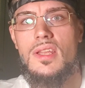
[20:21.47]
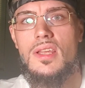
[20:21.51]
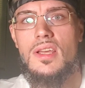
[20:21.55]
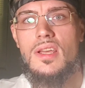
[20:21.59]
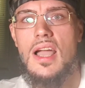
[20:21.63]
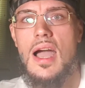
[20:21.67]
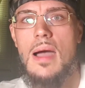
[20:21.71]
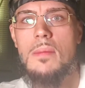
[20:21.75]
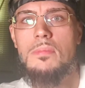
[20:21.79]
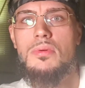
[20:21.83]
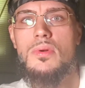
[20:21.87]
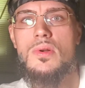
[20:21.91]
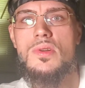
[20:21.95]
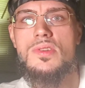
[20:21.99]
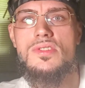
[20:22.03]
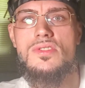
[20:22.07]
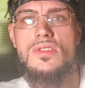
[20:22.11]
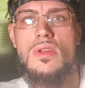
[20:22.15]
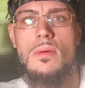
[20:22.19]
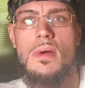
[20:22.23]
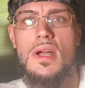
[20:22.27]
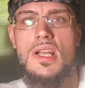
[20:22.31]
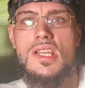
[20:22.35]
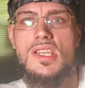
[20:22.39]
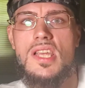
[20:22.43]
Got bruises
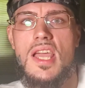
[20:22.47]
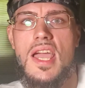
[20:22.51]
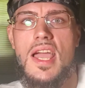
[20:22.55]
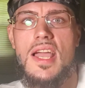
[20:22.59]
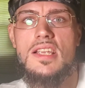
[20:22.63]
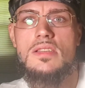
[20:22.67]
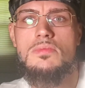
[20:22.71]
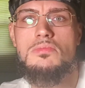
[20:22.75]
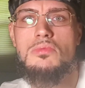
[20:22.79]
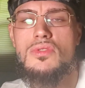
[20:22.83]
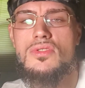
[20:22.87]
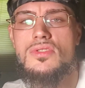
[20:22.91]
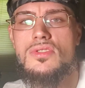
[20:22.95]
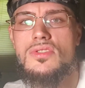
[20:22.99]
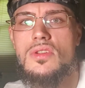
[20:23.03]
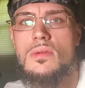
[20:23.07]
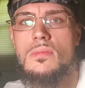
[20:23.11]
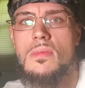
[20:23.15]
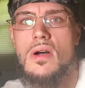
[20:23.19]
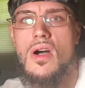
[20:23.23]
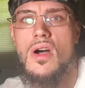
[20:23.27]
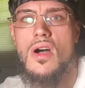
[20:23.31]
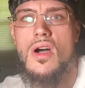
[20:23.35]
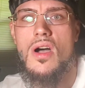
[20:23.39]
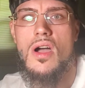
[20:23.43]
on my chest, bruises on
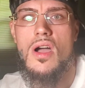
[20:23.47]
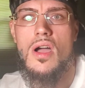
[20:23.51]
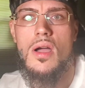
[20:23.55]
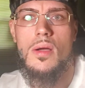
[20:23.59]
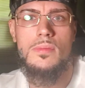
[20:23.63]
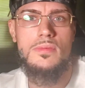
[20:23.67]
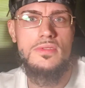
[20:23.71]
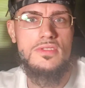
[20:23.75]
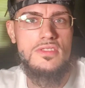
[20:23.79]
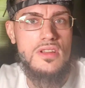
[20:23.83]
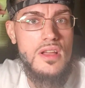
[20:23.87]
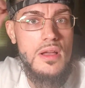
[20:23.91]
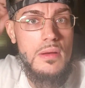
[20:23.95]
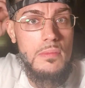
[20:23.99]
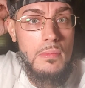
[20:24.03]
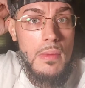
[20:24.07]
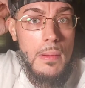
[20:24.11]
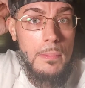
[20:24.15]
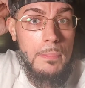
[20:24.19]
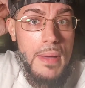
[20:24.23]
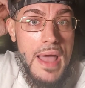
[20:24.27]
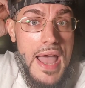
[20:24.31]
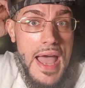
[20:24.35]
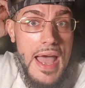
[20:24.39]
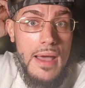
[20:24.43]
my arms. The
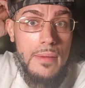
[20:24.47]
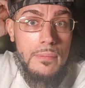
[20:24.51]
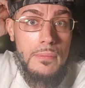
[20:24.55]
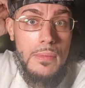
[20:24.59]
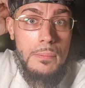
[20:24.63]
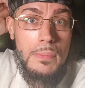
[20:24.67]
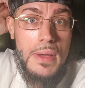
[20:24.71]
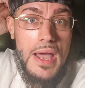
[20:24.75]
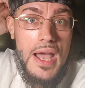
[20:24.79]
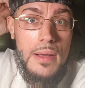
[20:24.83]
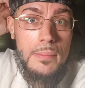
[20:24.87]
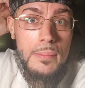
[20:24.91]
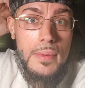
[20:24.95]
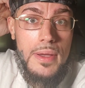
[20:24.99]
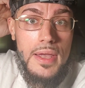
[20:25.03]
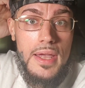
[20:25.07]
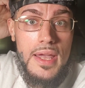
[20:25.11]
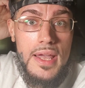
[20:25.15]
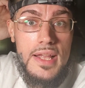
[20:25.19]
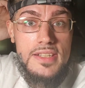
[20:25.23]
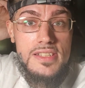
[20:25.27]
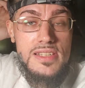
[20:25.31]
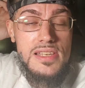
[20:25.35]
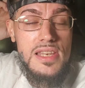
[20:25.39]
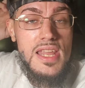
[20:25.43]
back of my
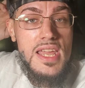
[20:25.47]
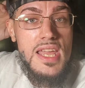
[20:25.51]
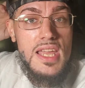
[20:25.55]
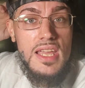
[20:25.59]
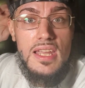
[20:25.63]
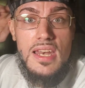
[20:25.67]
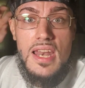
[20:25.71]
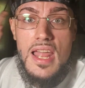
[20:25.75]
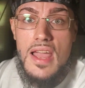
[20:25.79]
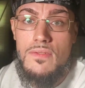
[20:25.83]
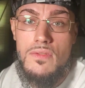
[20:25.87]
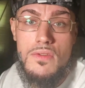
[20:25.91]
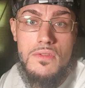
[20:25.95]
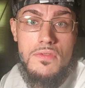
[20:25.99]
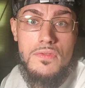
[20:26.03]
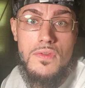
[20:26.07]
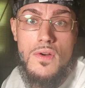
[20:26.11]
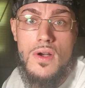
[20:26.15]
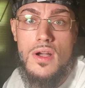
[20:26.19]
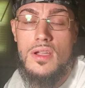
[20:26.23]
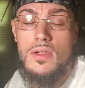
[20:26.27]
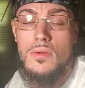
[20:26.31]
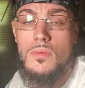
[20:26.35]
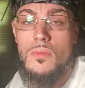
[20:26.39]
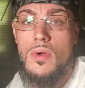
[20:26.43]
head's leaking every
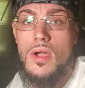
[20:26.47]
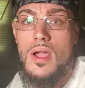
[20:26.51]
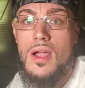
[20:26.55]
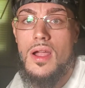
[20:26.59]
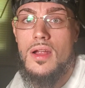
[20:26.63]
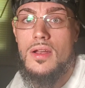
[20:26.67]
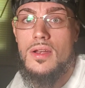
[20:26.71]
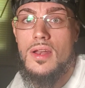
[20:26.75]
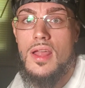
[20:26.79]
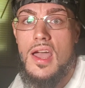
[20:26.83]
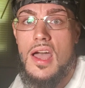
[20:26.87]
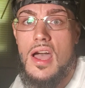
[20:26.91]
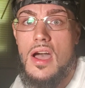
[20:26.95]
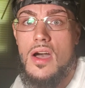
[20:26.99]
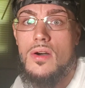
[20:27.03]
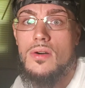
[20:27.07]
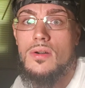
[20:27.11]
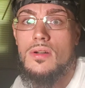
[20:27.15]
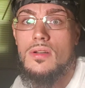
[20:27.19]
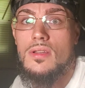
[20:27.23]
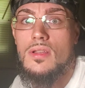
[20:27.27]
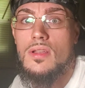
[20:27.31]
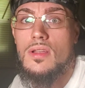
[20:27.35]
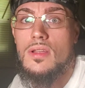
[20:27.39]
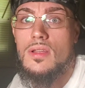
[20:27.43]
fucking where
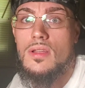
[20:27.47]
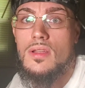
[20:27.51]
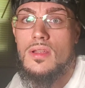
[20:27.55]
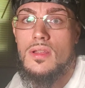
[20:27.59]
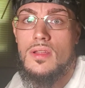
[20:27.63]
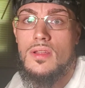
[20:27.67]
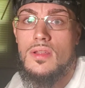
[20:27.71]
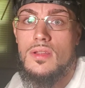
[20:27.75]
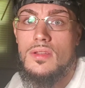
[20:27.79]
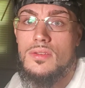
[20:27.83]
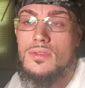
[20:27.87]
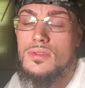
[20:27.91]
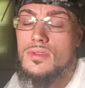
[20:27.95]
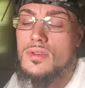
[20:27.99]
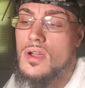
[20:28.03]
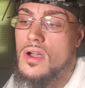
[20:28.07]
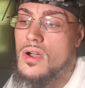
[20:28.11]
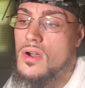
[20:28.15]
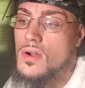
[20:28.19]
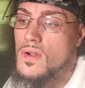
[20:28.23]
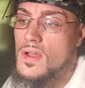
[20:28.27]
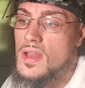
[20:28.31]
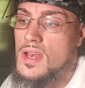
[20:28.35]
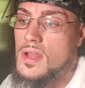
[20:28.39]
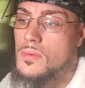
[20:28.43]
now. You
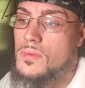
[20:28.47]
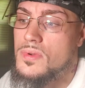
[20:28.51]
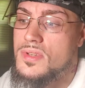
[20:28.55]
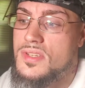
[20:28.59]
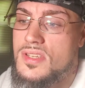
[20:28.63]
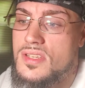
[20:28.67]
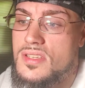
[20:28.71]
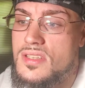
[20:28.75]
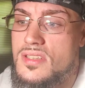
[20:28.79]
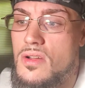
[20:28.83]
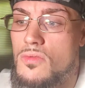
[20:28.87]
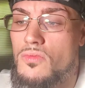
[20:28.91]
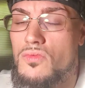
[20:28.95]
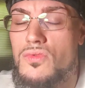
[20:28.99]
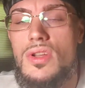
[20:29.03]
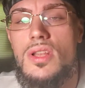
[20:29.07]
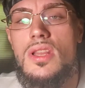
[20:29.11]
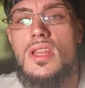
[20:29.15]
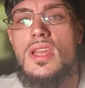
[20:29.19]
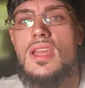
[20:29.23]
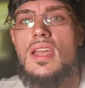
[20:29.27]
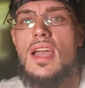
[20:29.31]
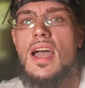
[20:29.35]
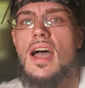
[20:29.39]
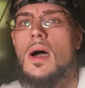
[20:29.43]
know, and it was just a
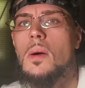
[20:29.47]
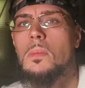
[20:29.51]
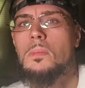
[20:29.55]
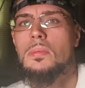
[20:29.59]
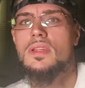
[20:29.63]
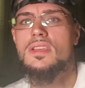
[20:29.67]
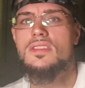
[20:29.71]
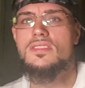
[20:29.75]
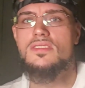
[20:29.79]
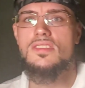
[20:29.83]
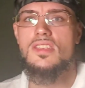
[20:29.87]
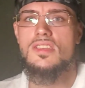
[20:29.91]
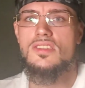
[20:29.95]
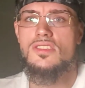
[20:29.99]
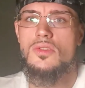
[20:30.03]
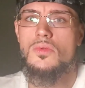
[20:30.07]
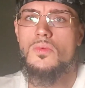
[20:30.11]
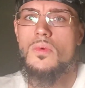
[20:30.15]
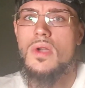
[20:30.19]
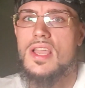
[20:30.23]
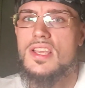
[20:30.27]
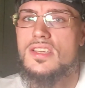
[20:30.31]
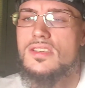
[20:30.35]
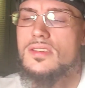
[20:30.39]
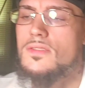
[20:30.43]
really helpless
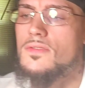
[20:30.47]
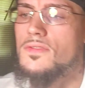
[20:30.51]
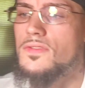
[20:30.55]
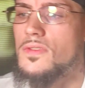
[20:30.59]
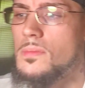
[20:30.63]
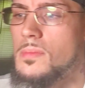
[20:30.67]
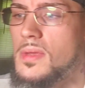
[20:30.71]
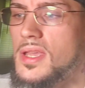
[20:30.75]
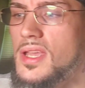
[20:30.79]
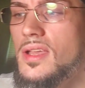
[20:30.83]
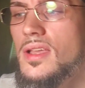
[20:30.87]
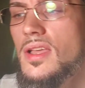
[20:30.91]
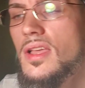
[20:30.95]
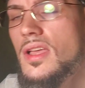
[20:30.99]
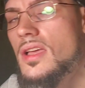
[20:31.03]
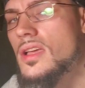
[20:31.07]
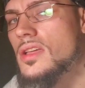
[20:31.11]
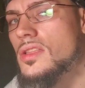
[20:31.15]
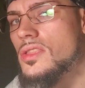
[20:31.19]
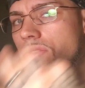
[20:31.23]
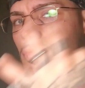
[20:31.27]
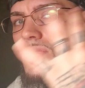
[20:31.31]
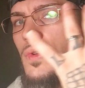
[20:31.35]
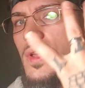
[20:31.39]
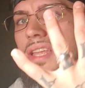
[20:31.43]
situation for me.
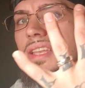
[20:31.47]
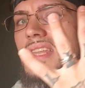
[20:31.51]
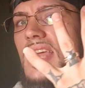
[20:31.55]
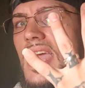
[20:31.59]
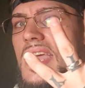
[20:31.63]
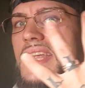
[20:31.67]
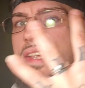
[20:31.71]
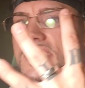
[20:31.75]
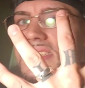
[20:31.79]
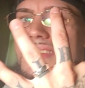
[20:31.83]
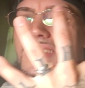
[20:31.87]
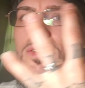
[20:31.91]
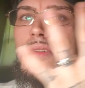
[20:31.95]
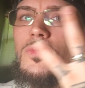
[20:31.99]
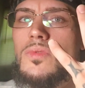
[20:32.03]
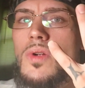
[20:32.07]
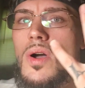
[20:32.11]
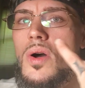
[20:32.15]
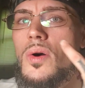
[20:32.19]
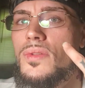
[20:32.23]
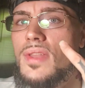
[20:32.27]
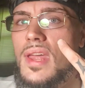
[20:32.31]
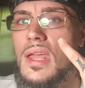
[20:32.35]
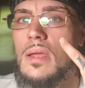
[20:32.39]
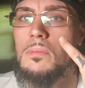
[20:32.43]
3 days in a
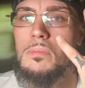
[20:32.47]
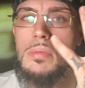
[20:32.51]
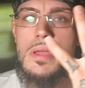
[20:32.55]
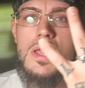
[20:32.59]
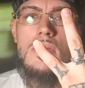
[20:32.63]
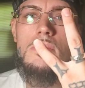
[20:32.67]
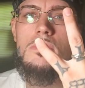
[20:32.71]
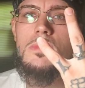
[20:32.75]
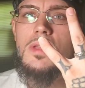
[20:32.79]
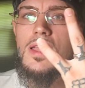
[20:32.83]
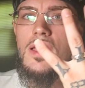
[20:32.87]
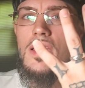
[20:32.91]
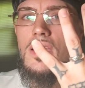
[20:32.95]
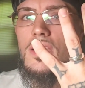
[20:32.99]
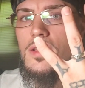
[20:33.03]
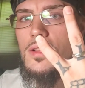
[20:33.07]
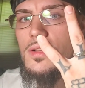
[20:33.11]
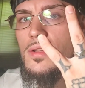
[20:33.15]
row, they beat me.